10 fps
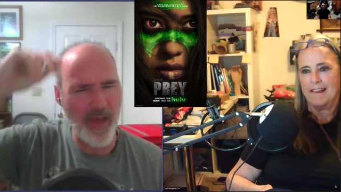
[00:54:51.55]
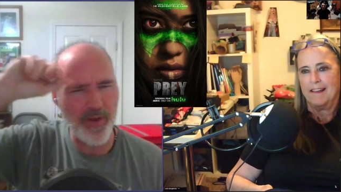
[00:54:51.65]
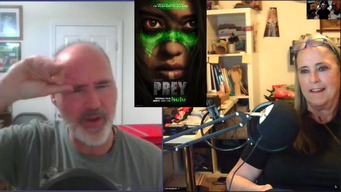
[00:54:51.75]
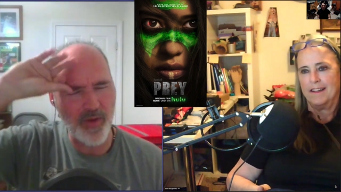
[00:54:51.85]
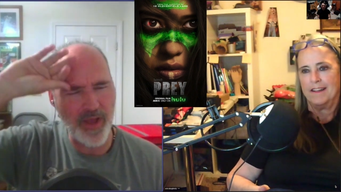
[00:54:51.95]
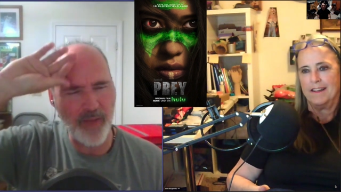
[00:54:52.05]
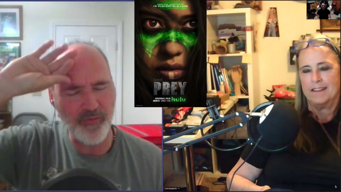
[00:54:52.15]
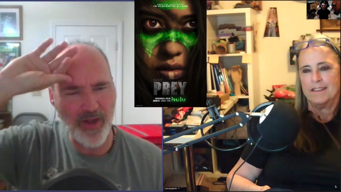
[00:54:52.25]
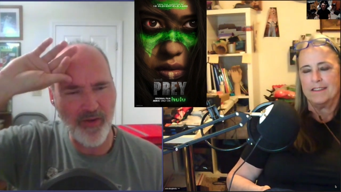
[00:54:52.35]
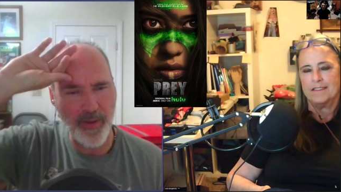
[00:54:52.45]
Speaker 1: Is that when it was?
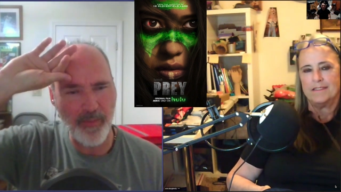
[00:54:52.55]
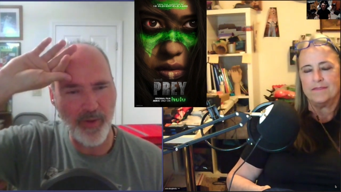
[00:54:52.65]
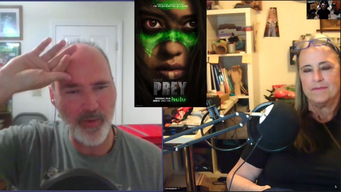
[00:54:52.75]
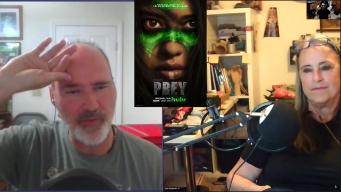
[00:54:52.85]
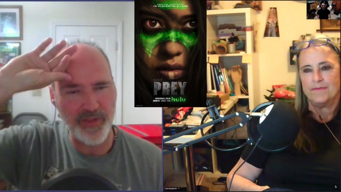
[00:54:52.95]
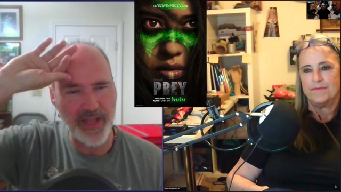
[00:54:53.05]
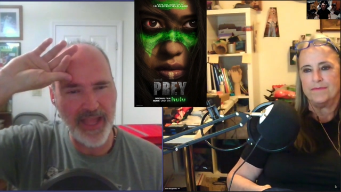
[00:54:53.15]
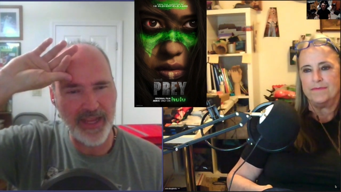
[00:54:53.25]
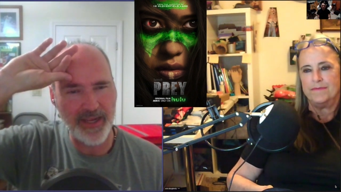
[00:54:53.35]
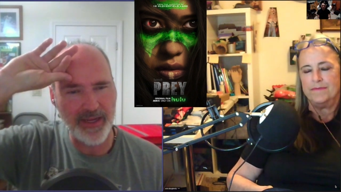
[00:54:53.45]
I'm trying to remember. It was,
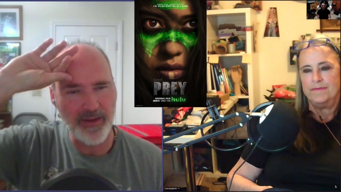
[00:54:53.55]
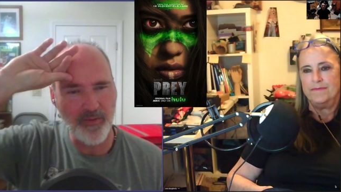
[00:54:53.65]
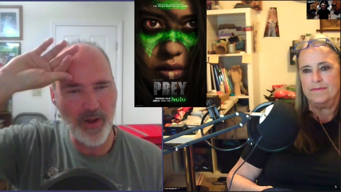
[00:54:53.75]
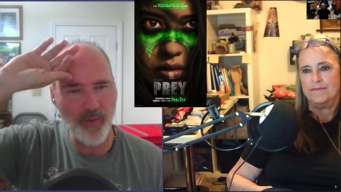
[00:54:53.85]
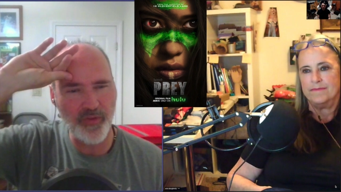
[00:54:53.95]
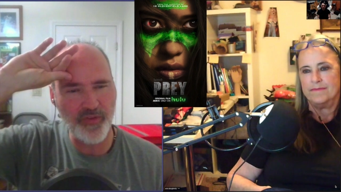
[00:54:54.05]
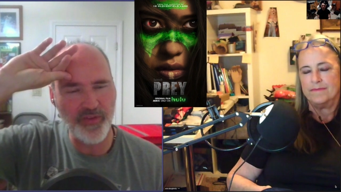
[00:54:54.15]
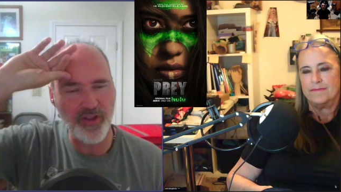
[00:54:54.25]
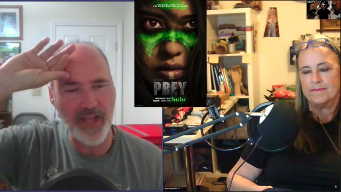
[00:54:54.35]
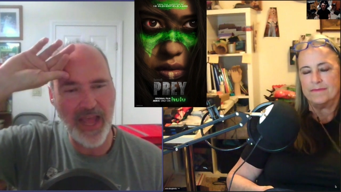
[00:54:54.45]
like, when it was
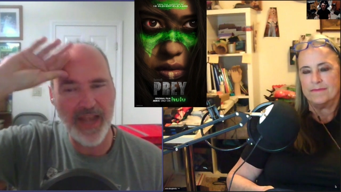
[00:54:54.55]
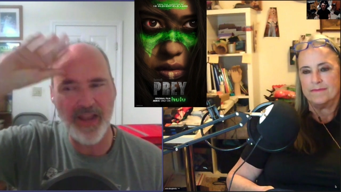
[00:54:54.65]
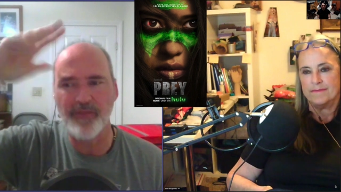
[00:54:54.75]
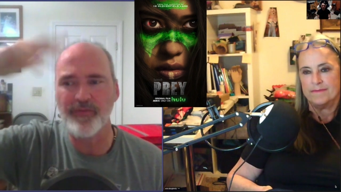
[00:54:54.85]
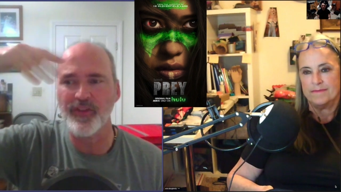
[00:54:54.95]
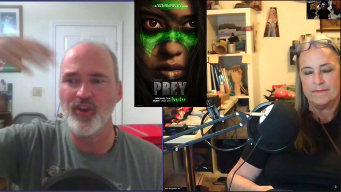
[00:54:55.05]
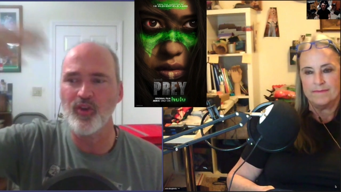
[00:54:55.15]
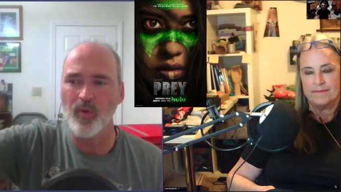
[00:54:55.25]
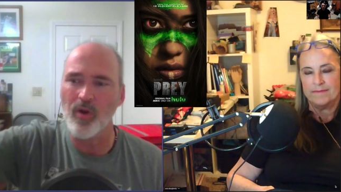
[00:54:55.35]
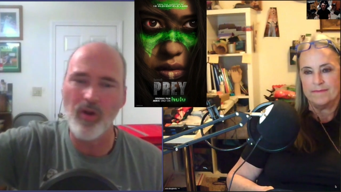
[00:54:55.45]
still kind of the
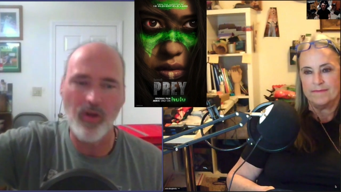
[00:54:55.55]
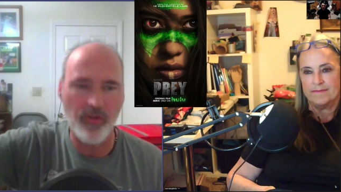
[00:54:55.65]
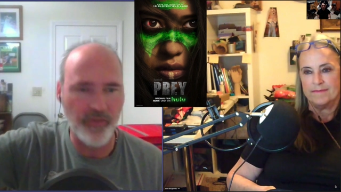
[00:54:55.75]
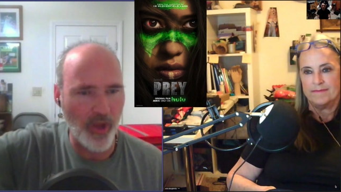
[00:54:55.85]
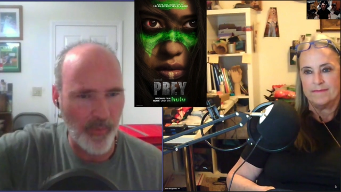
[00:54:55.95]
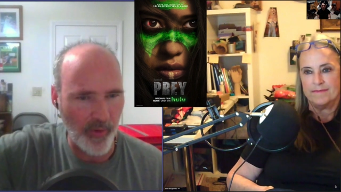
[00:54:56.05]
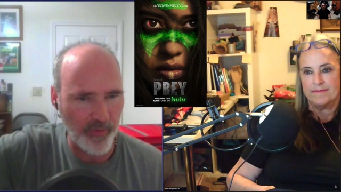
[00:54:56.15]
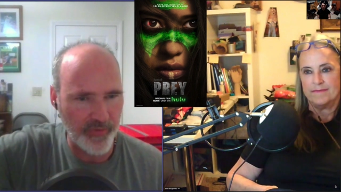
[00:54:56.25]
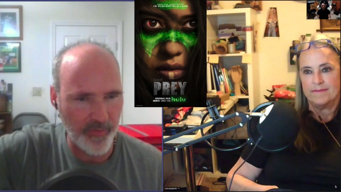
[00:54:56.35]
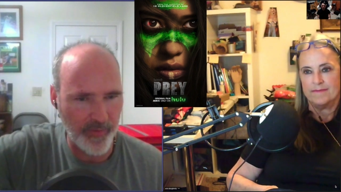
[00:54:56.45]
New World,
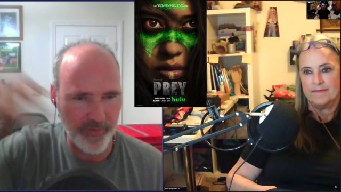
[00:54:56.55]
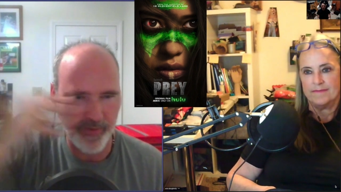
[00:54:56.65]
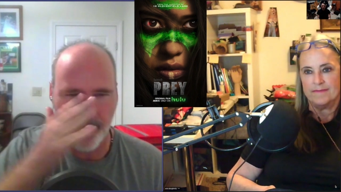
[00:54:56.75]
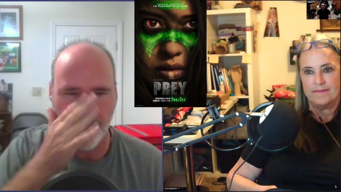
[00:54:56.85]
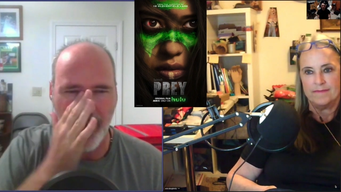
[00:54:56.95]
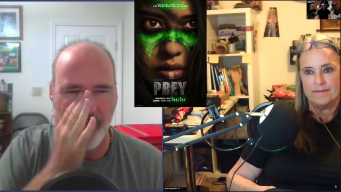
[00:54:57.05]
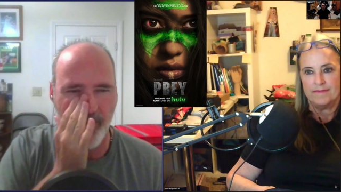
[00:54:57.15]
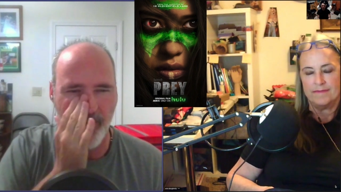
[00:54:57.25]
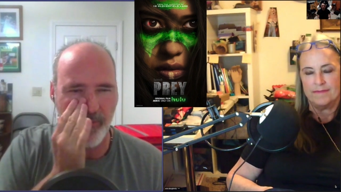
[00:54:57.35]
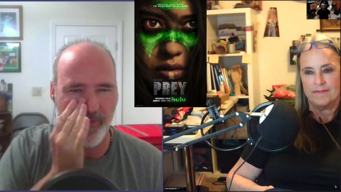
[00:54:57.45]
almost. Right. Am I
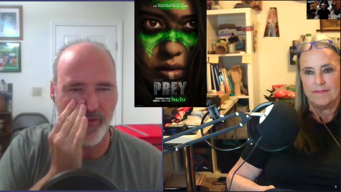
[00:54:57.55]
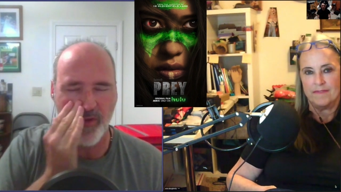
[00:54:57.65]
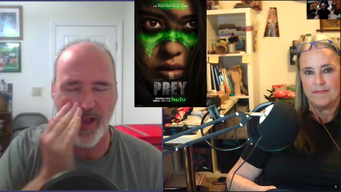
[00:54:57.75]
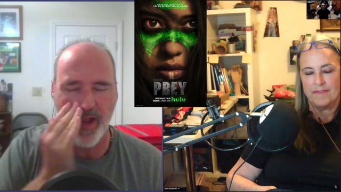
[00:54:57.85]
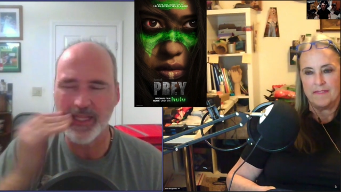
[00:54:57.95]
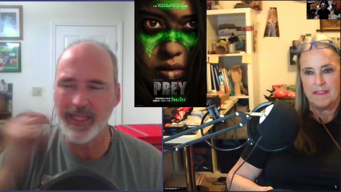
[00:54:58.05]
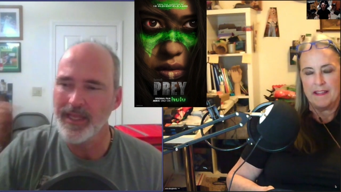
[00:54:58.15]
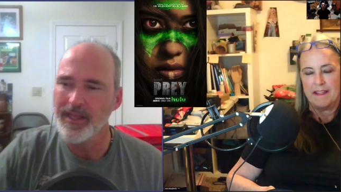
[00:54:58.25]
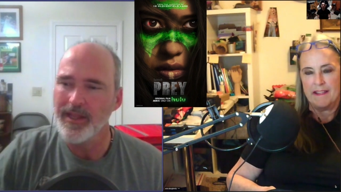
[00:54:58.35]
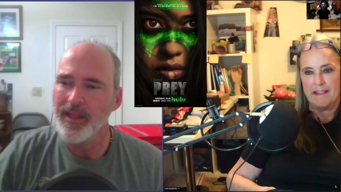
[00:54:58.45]
remembering this correctly?
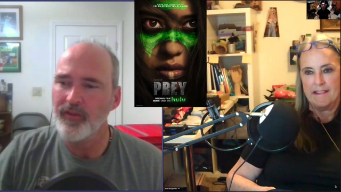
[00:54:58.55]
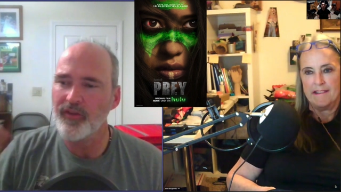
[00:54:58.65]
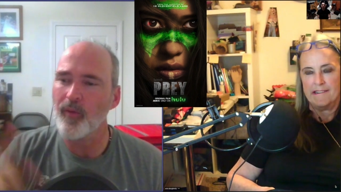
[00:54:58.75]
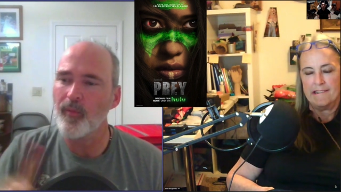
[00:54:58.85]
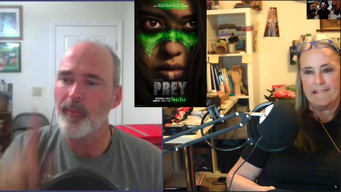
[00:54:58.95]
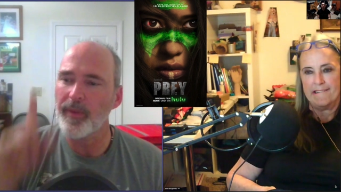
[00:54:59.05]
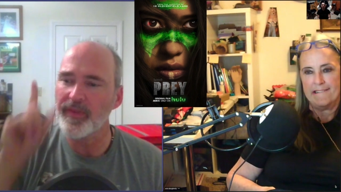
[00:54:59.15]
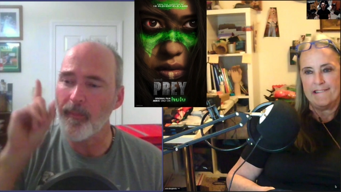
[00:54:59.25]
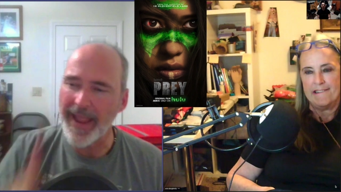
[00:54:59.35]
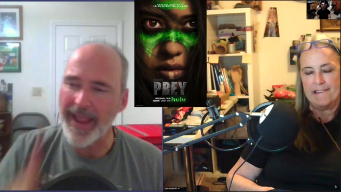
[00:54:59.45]
So,
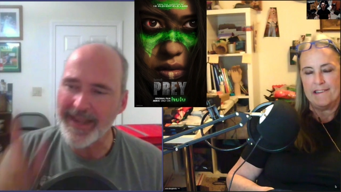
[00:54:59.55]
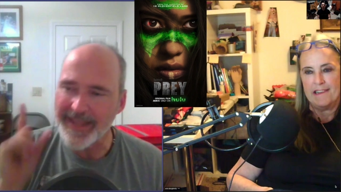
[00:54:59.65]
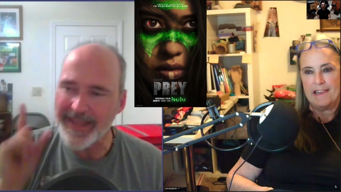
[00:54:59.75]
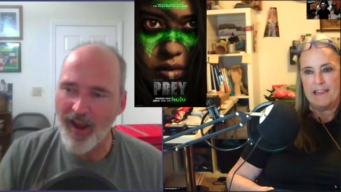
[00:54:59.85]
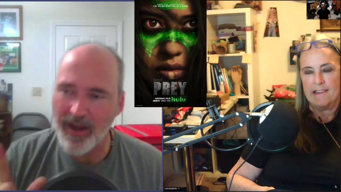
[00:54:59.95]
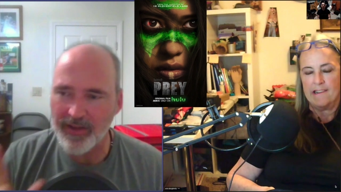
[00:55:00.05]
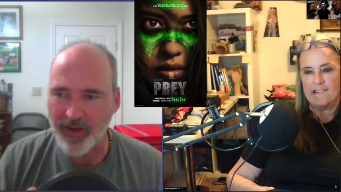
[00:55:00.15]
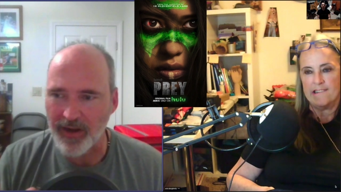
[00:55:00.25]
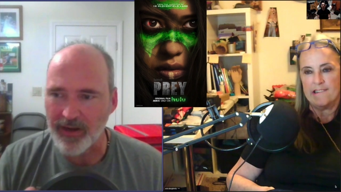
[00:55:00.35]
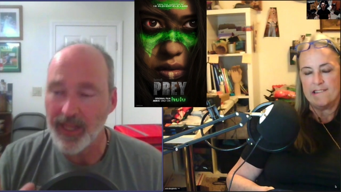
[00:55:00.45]
but the main
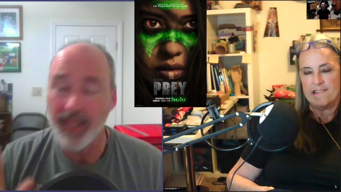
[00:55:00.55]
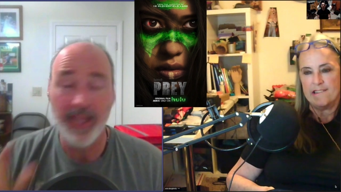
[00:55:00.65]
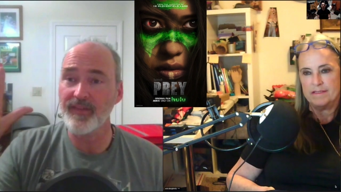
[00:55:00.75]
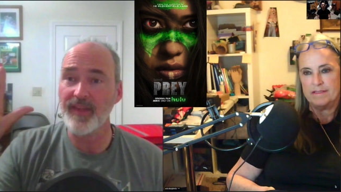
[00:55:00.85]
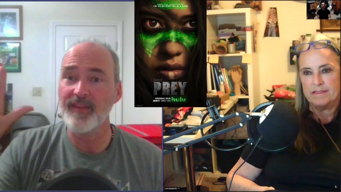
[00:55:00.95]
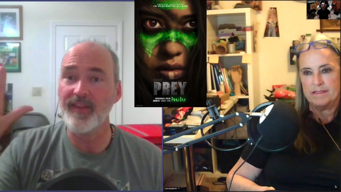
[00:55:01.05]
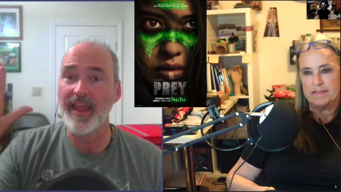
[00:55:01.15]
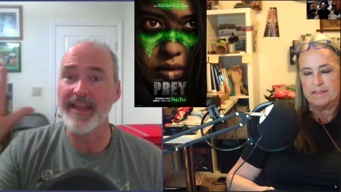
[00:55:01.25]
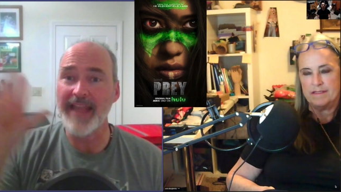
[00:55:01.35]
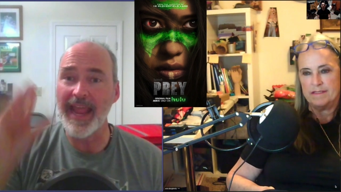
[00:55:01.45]
character is is
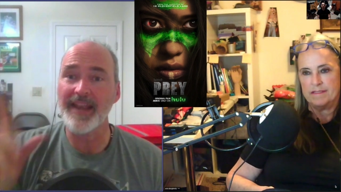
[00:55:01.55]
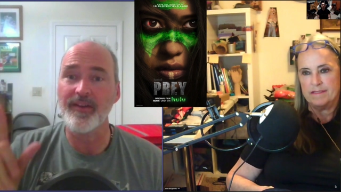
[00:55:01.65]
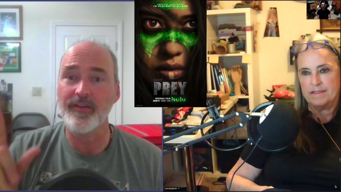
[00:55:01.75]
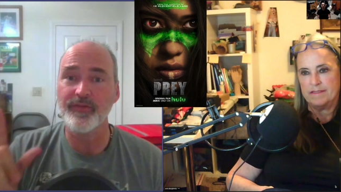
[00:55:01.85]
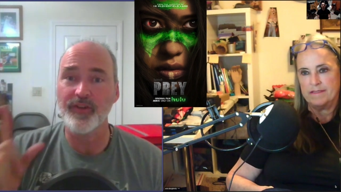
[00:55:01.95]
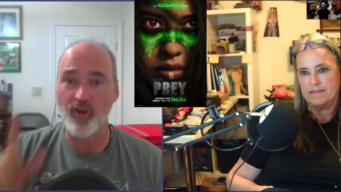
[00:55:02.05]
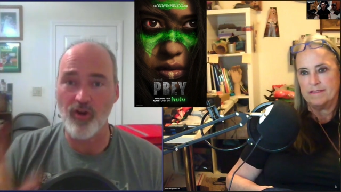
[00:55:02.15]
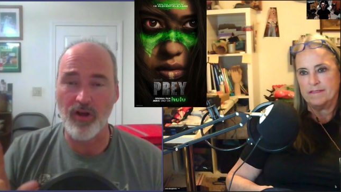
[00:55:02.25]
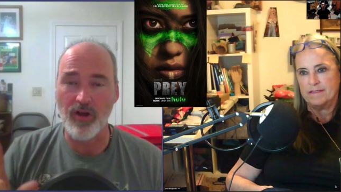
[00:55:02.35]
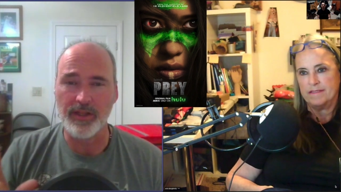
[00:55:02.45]
a native
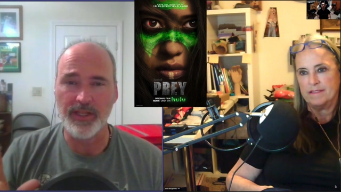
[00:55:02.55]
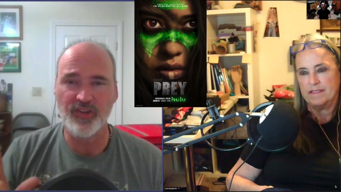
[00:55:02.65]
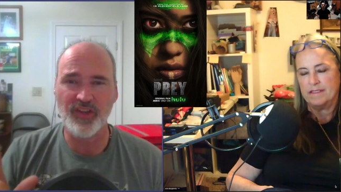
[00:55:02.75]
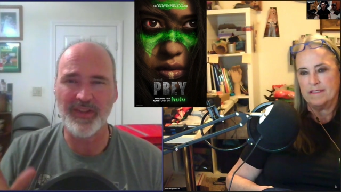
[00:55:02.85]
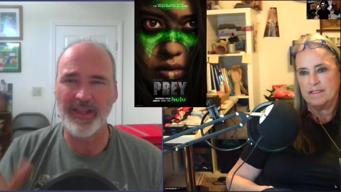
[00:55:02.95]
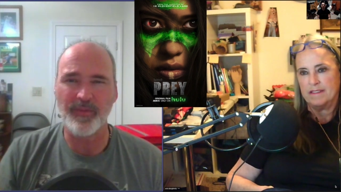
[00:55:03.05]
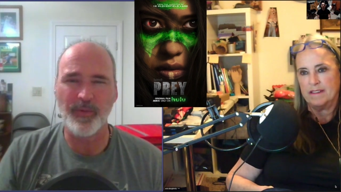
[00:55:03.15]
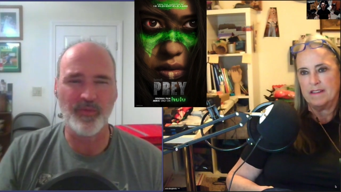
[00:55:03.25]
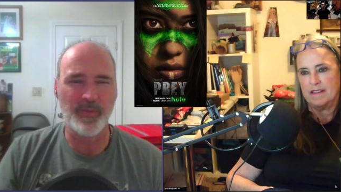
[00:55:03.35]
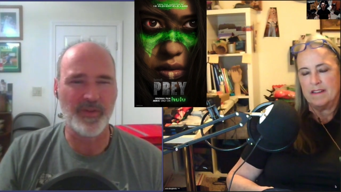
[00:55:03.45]
girl. She's, like,
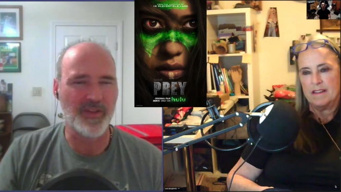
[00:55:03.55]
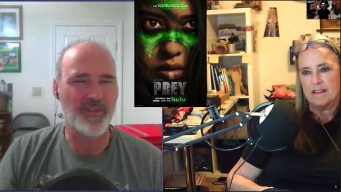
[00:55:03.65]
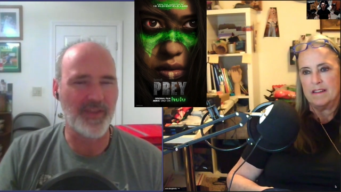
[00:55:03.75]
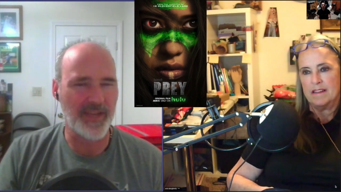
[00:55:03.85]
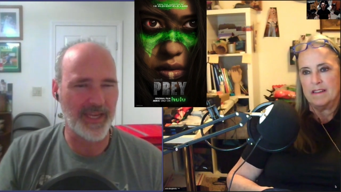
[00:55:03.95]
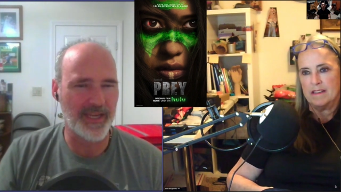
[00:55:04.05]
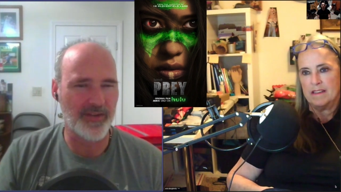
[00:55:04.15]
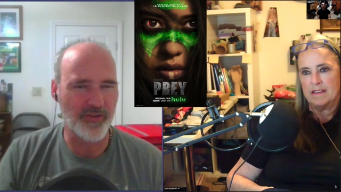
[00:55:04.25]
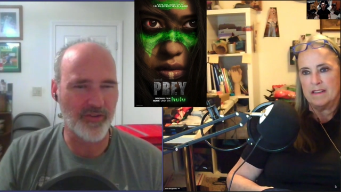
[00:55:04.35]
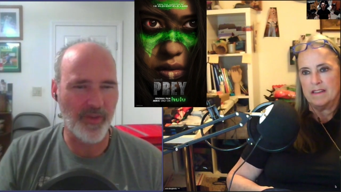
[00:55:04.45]
supposed to be sixteen